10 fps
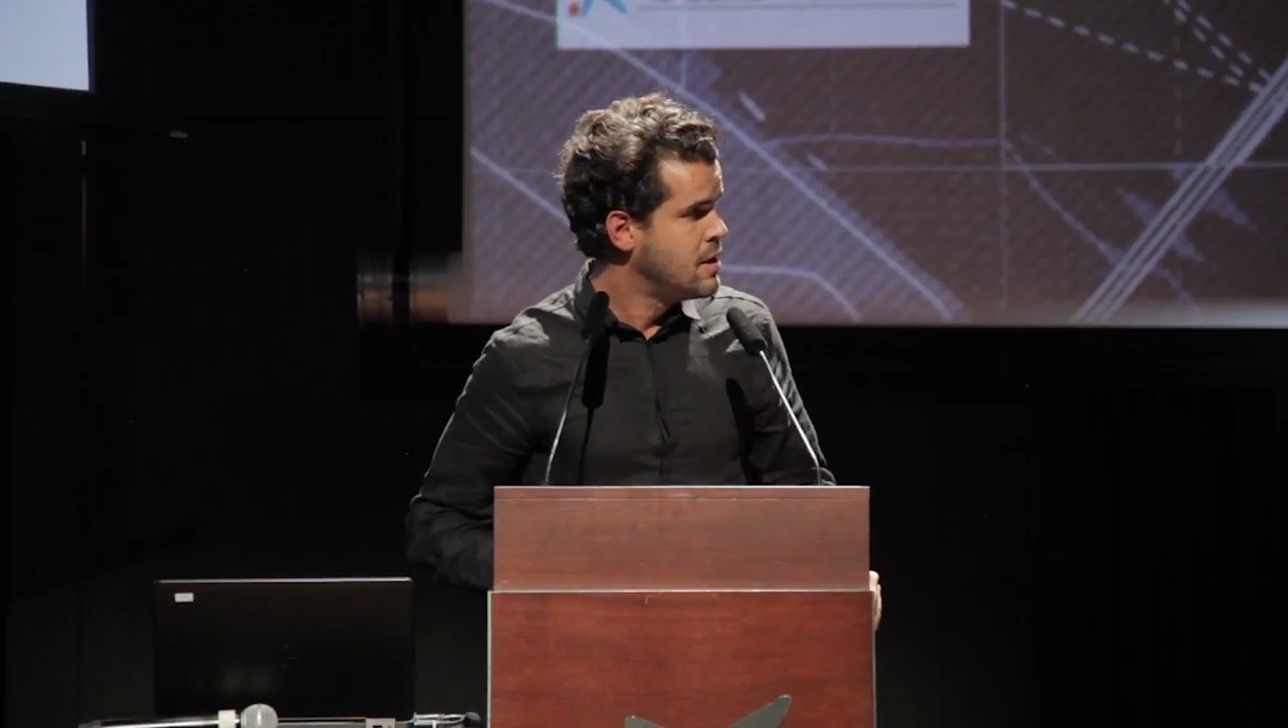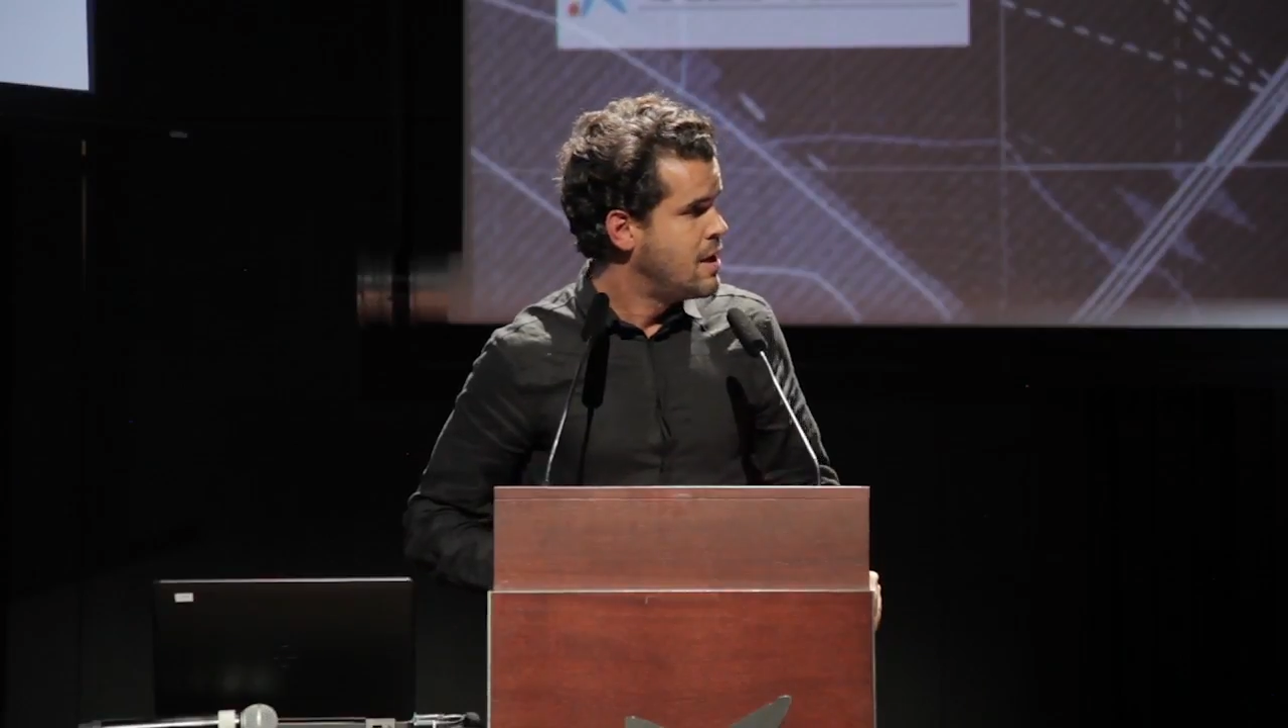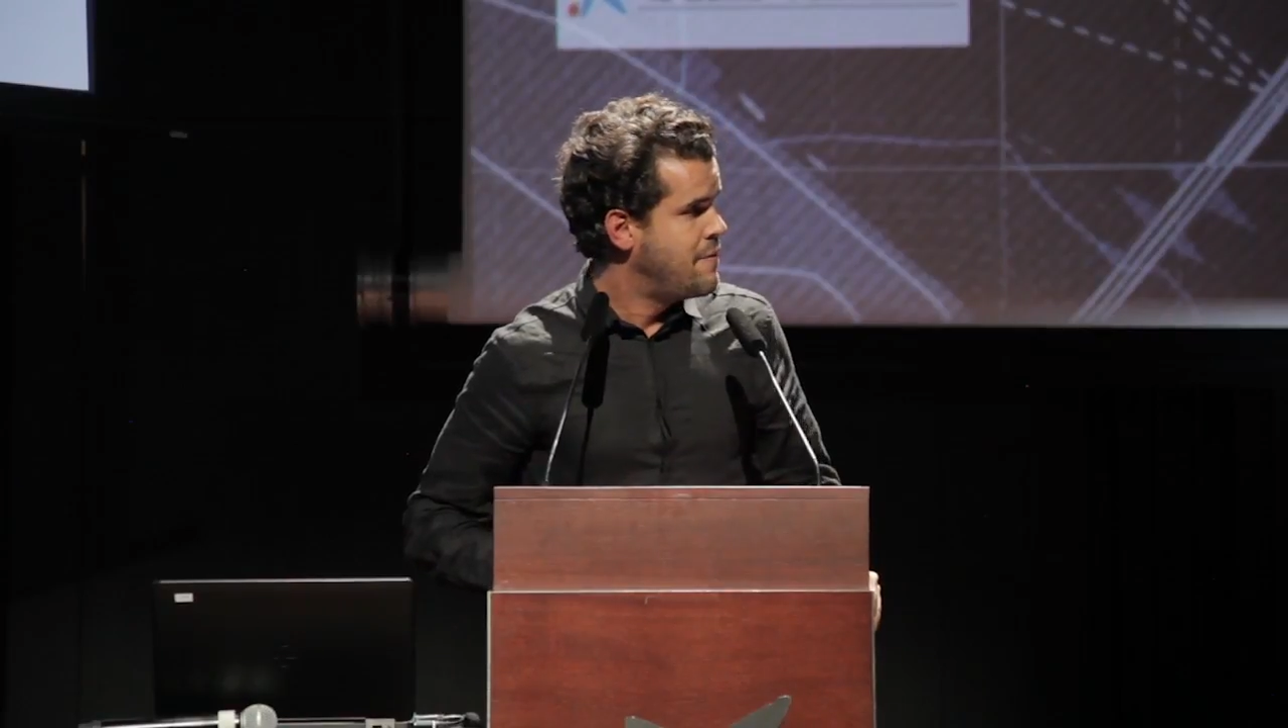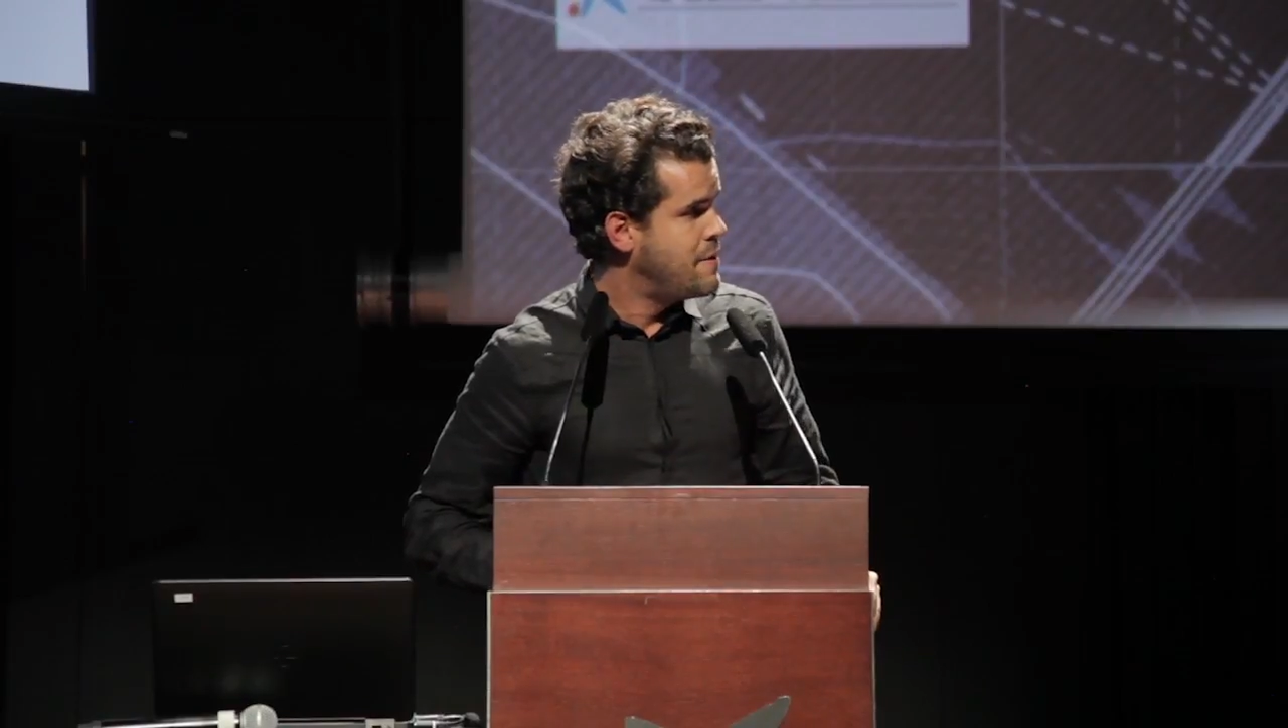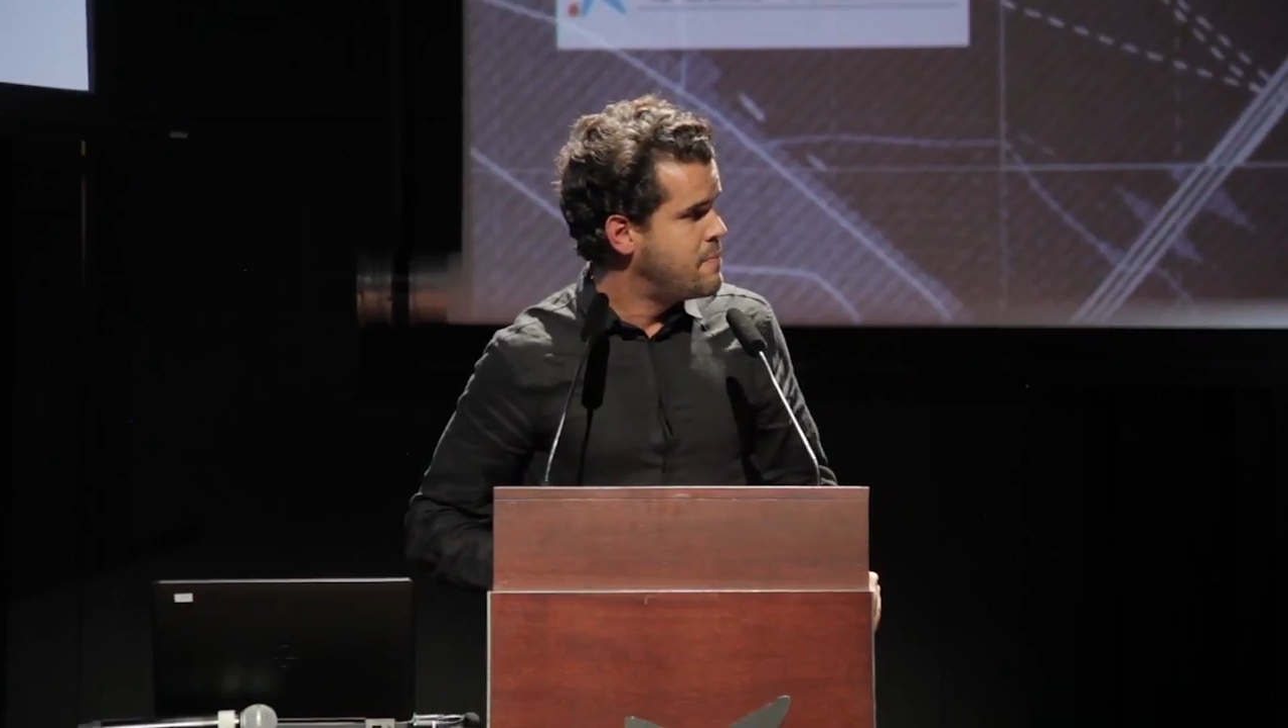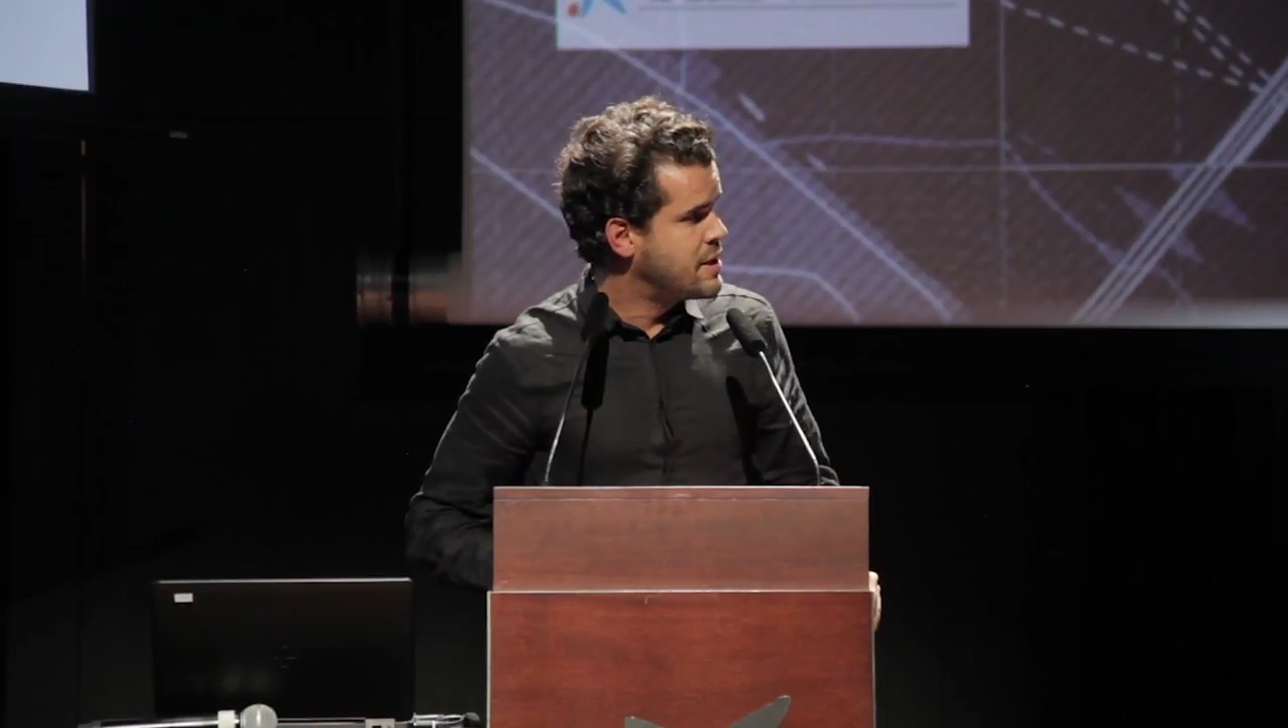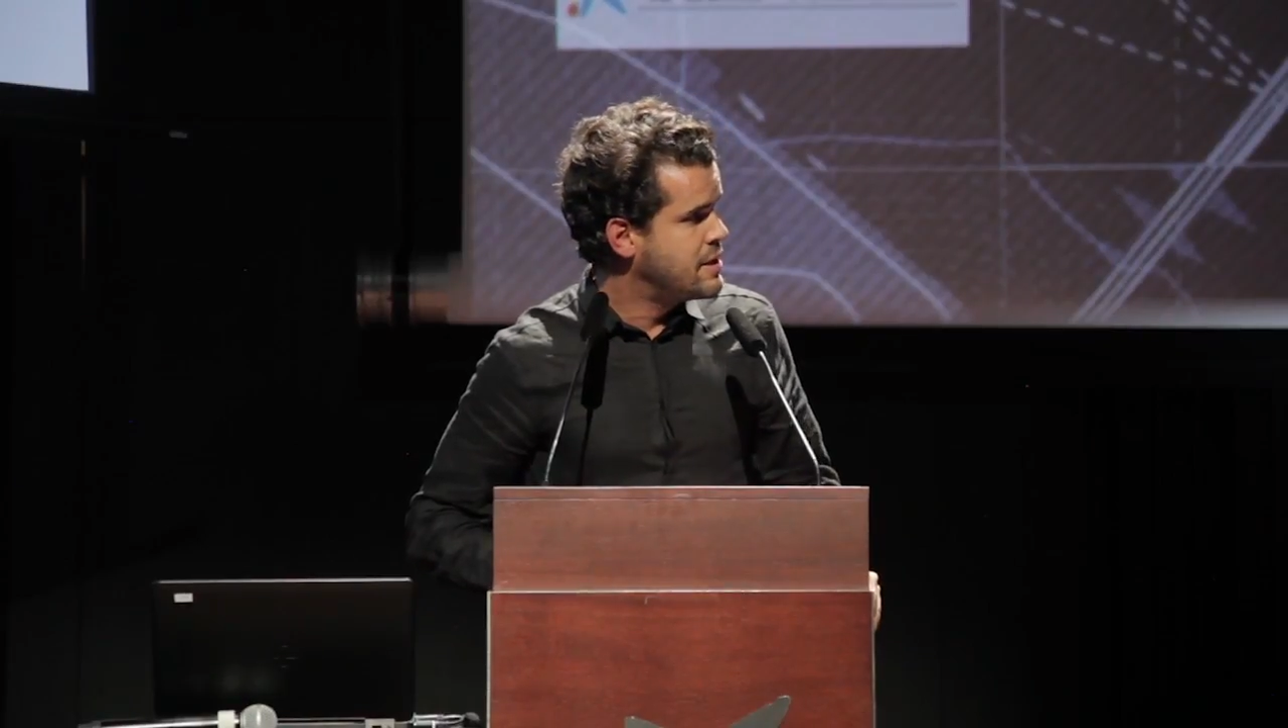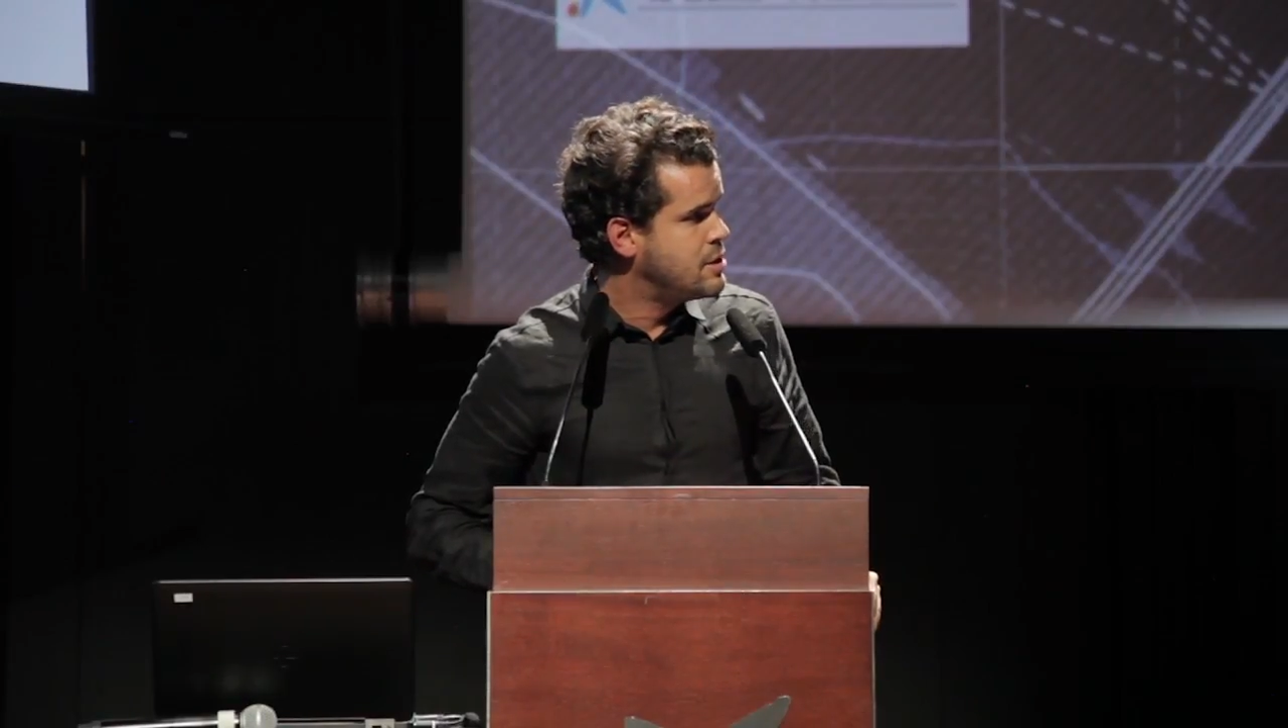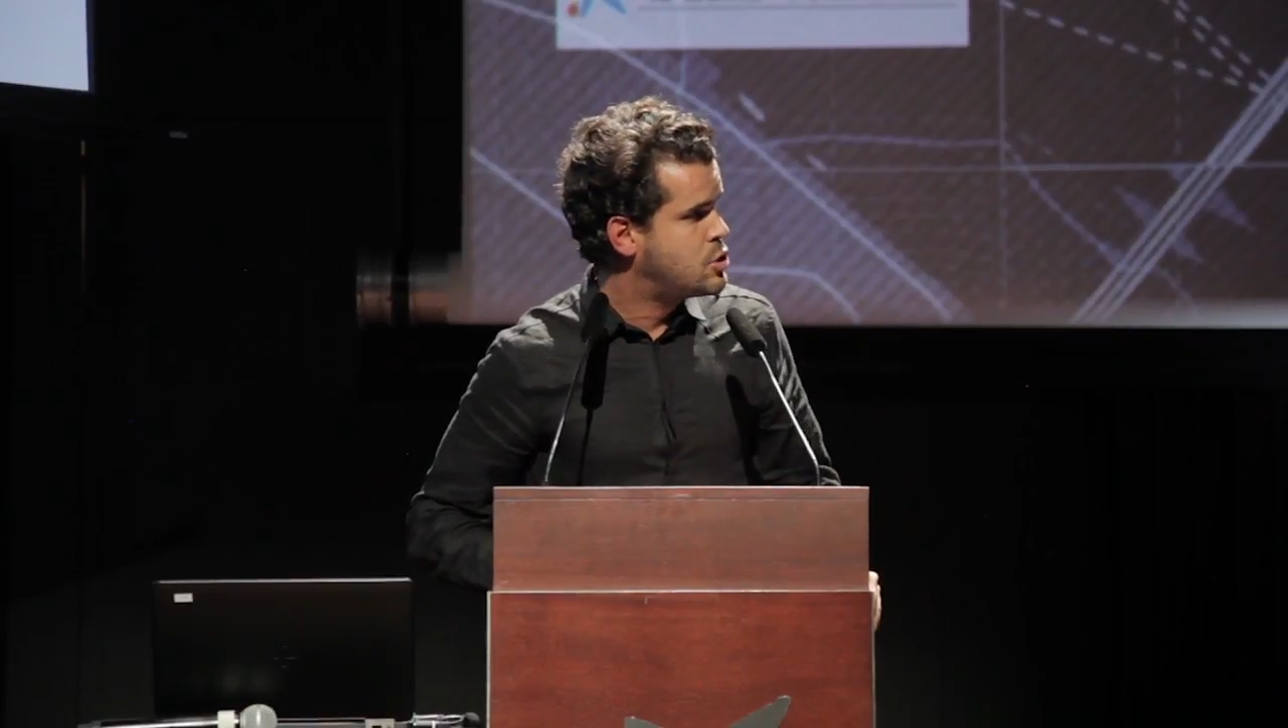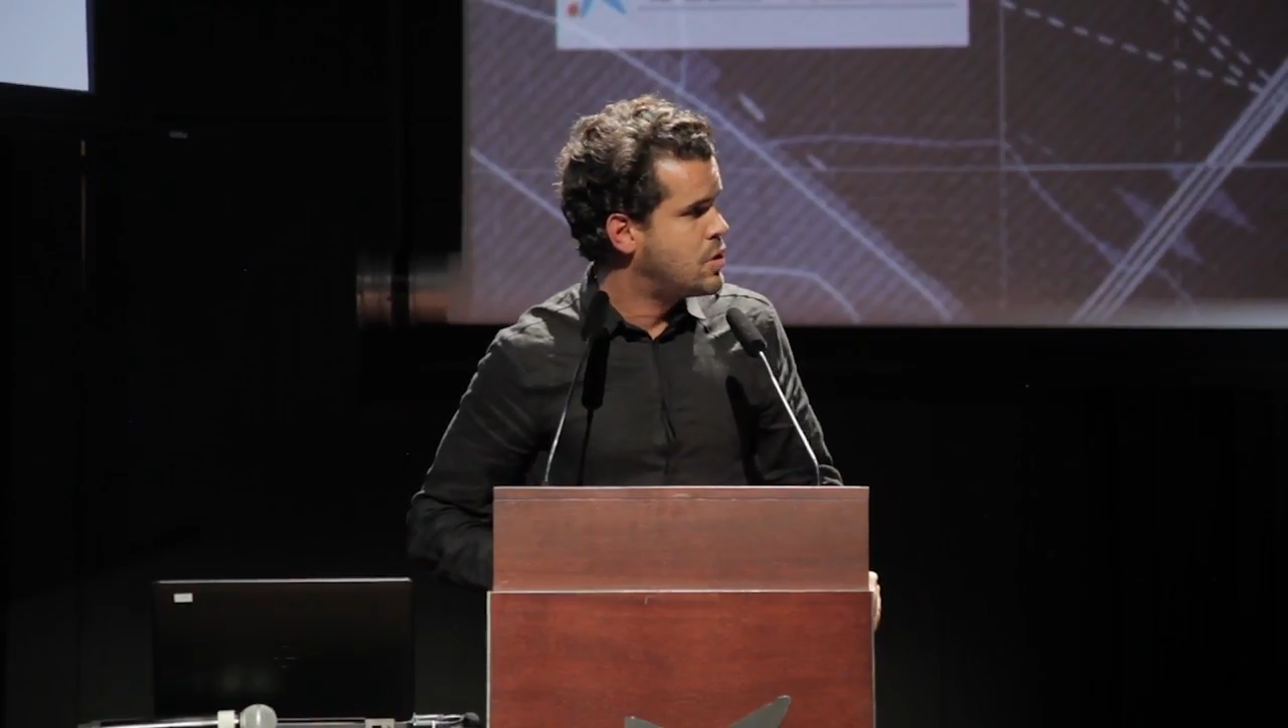And then we
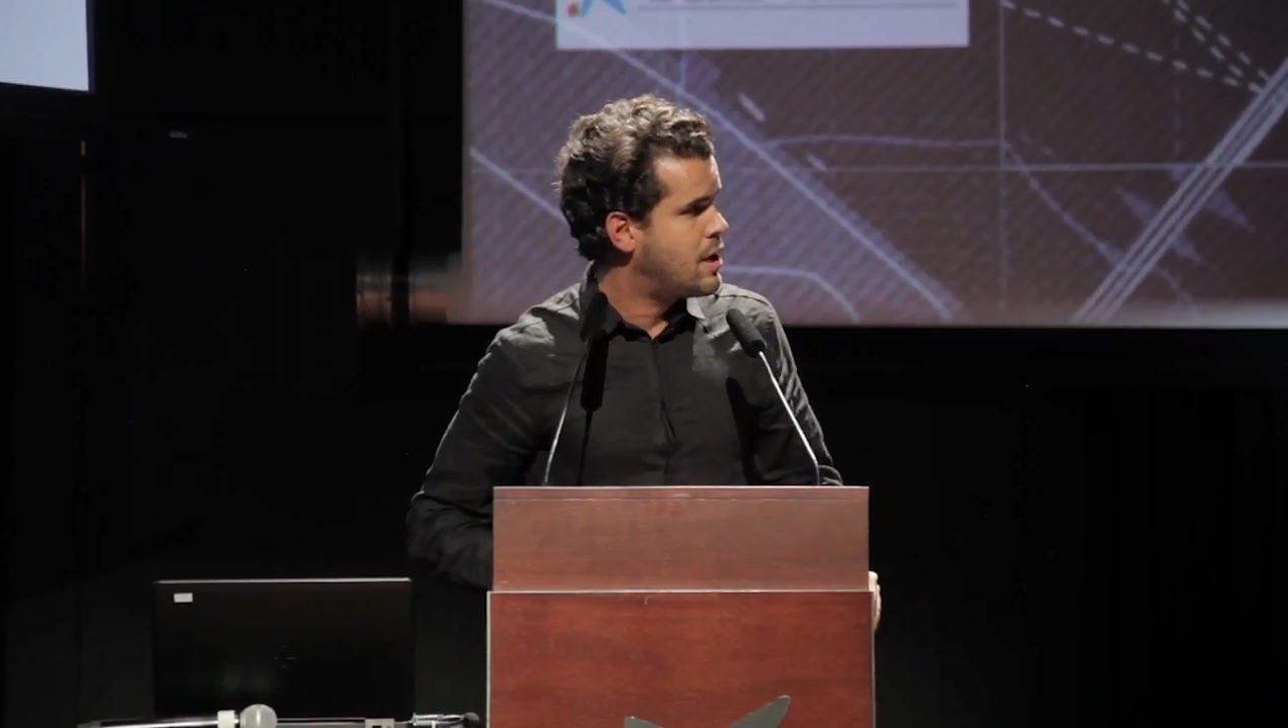need to